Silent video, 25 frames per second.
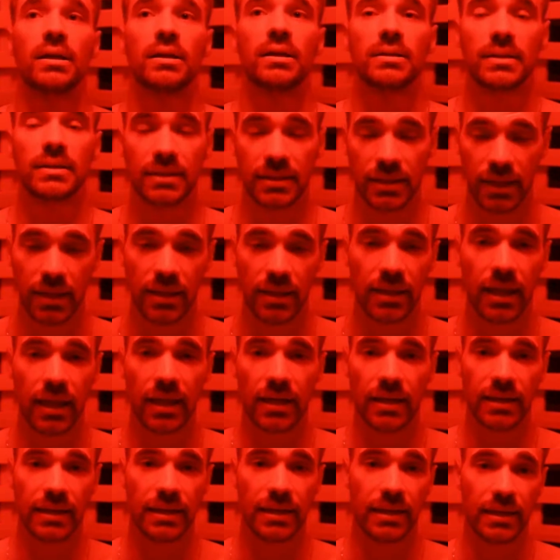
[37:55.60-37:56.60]
sit in
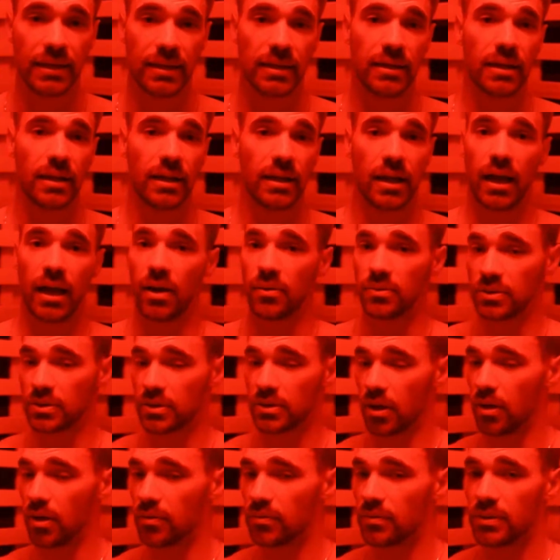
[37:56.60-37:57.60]
that heat. I was
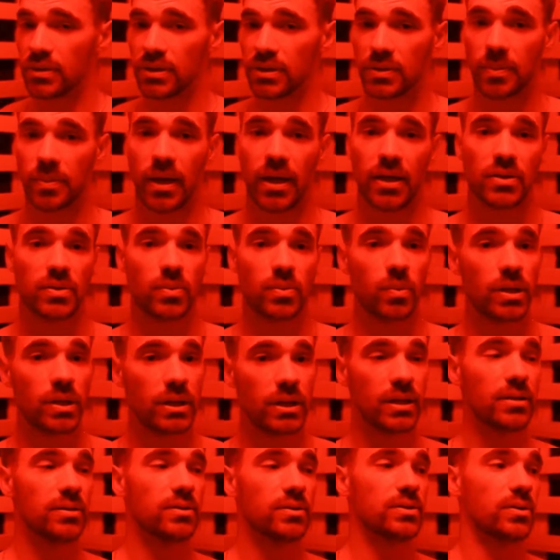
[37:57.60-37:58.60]
golfing this past
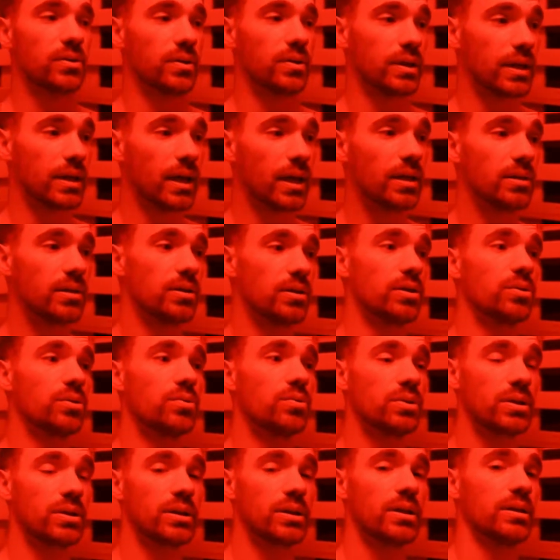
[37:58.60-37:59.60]
weekend, so again,
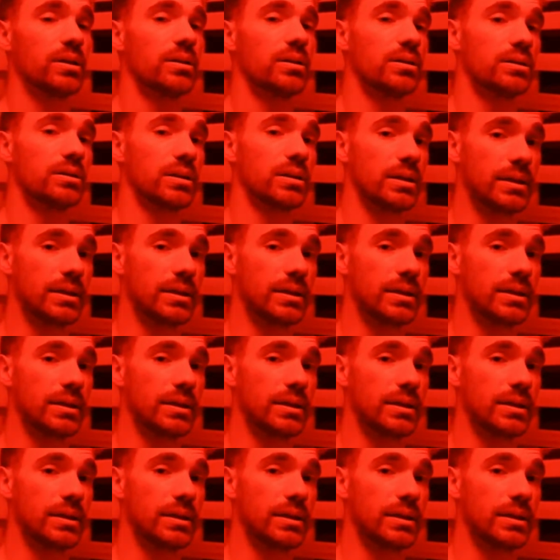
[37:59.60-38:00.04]
using it to